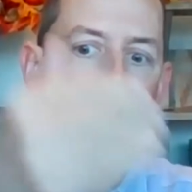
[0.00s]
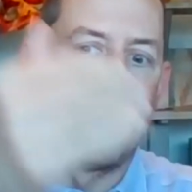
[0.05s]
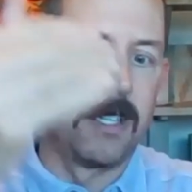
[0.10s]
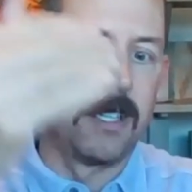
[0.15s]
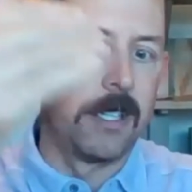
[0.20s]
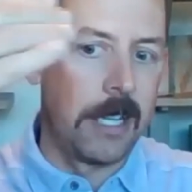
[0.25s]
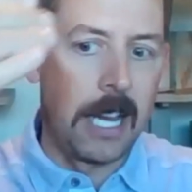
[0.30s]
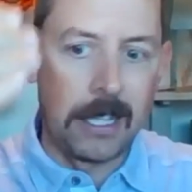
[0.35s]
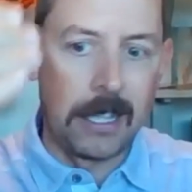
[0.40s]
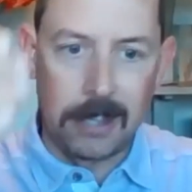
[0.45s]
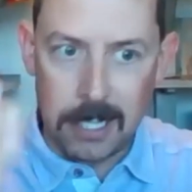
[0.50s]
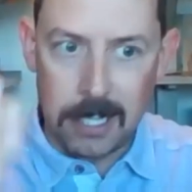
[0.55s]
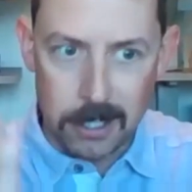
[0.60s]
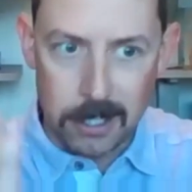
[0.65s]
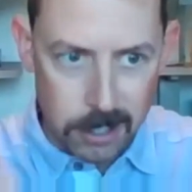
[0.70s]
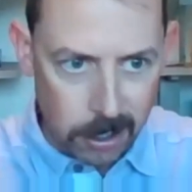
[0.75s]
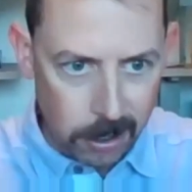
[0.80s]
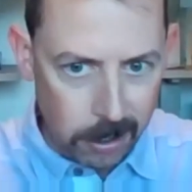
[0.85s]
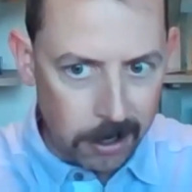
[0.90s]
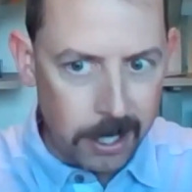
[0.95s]
It's not the
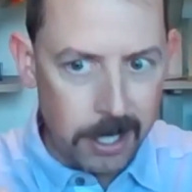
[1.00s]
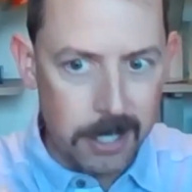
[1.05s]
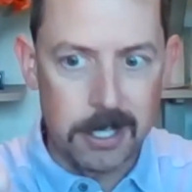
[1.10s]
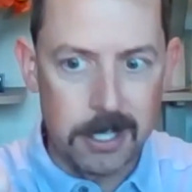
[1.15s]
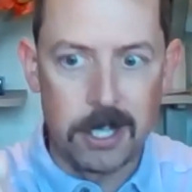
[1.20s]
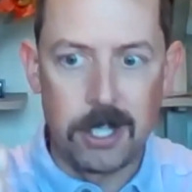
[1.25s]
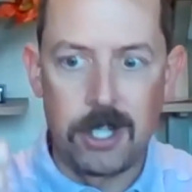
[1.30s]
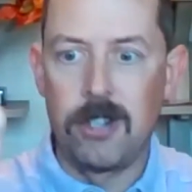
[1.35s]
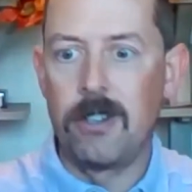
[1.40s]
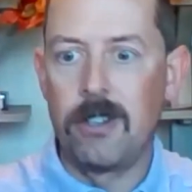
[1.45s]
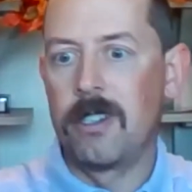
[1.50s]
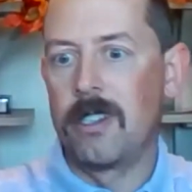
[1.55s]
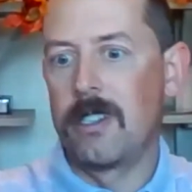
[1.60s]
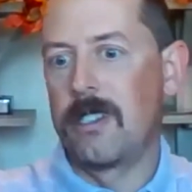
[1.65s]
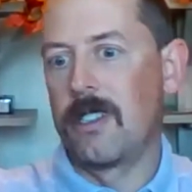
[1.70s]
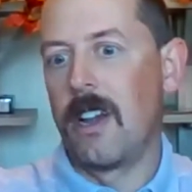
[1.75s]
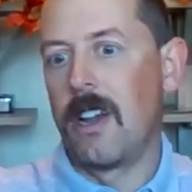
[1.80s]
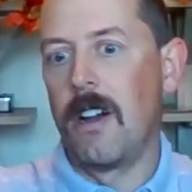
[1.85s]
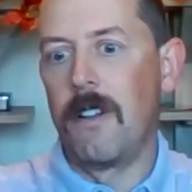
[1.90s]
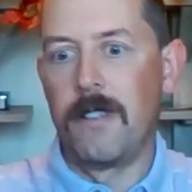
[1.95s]
attorney's issues to
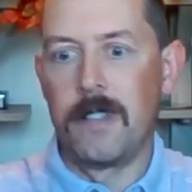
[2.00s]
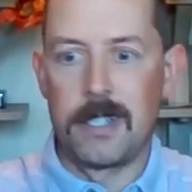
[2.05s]
solve.